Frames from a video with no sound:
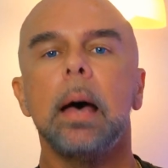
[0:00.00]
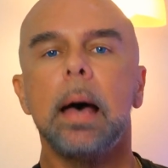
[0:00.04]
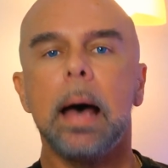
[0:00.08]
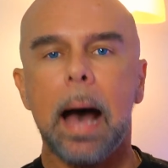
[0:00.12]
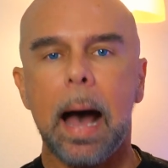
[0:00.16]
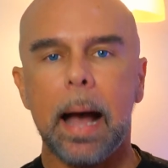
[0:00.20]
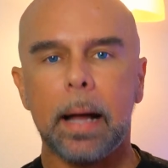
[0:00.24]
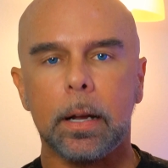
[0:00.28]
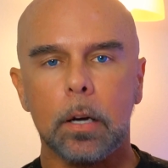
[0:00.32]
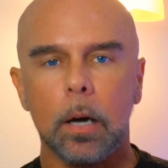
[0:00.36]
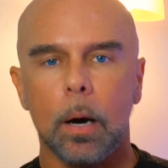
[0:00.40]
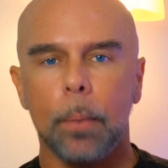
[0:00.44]

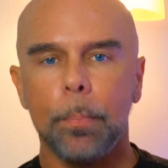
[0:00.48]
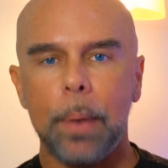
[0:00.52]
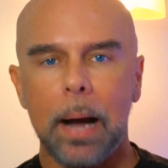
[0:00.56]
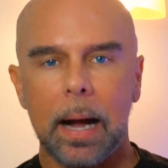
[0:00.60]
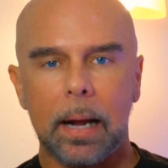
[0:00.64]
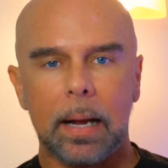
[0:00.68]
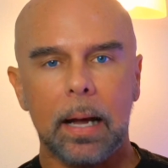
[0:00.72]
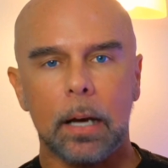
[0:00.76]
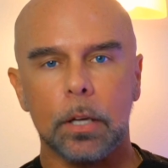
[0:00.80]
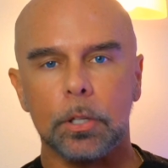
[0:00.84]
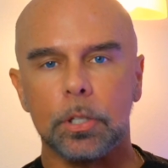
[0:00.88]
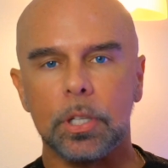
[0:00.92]
I come
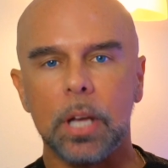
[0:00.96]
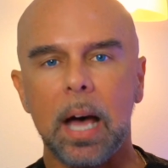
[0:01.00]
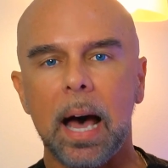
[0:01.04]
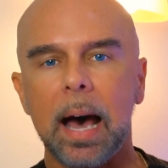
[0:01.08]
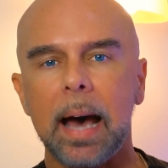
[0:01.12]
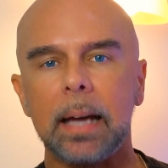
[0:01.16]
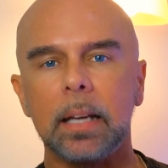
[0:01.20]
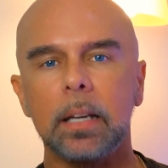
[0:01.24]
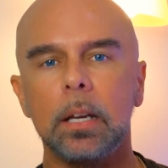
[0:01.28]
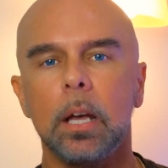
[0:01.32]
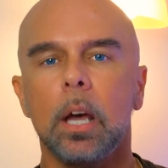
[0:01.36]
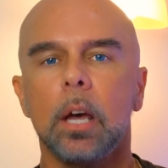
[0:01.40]
back
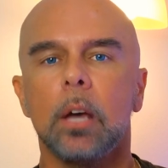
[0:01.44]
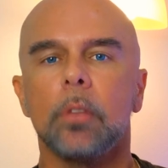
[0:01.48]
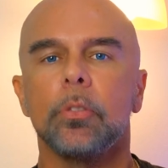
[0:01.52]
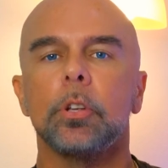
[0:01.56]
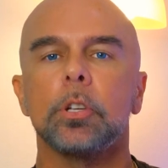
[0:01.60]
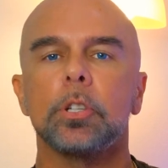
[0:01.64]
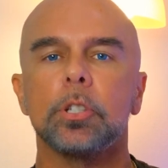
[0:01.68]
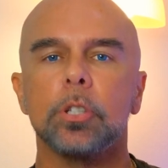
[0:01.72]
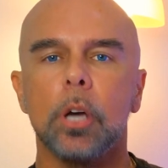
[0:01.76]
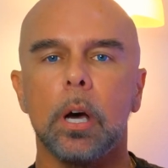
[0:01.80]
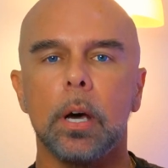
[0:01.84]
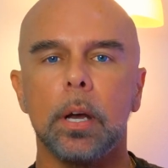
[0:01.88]
outside, the
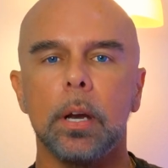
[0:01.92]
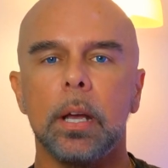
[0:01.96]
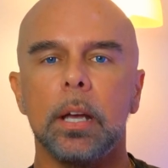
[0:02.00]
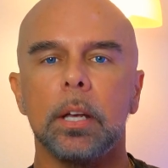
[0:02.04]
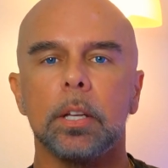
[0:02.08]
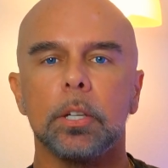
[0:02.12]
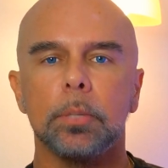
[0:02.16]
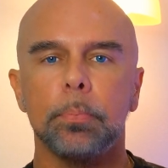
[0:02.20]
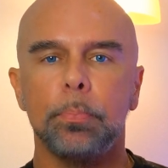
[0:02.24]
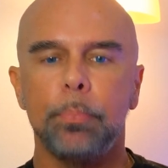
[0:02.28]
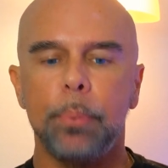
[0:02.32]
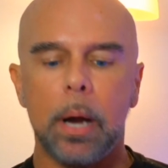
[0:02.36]
sun
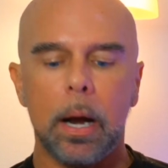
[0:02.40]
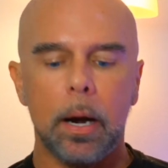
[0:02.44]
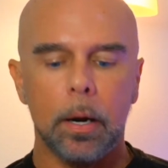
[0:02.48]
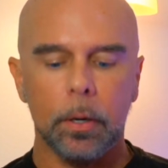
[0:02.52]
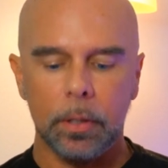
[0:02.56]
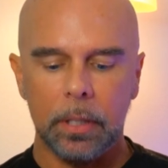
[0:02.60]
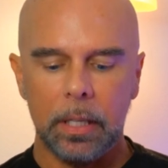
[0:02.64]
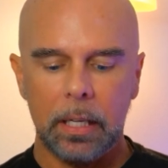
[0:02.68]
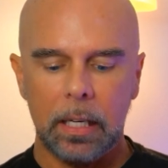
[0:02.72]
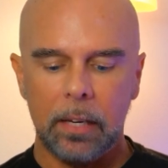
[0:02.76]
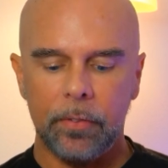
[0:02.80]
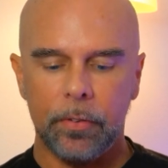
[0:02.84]
has
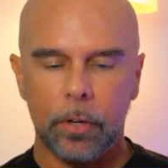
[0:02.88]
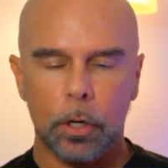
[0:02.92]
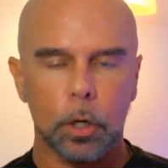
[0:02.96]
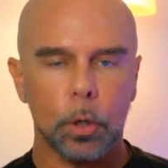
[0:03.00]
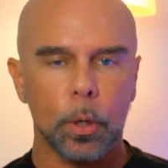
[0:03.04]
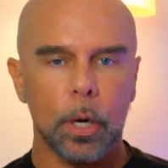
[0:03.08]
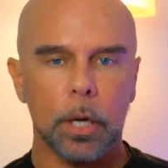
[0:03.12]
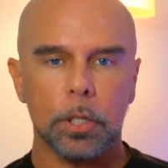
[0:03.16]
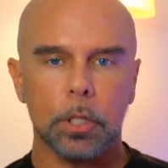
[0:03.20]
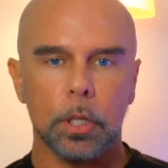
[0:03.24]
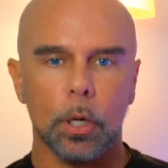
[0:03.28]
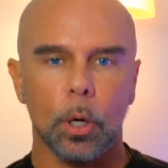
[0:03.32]
barely even
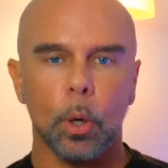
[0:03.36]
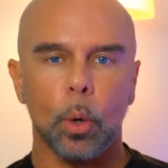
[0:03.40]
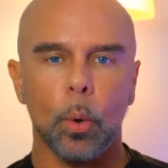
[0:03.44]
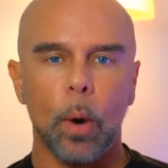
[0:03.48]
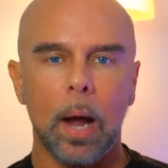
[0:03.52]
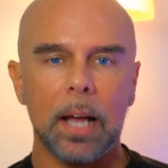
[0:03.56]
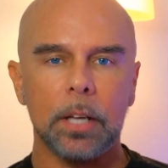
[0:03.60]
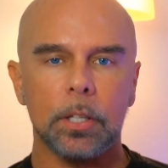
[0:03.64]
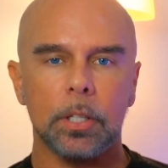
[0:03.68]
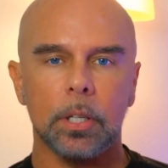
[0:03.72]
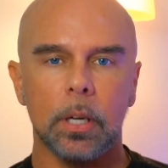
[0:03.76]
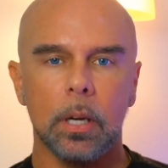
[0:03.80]
crested the
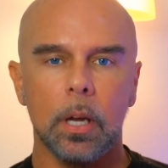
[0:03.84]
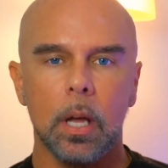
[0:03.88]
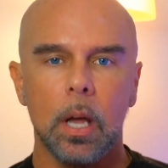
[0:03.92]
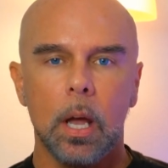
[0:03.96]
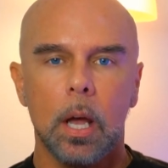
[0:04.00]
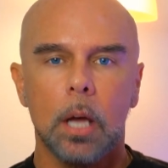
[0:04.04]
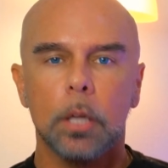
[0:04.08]
horizon.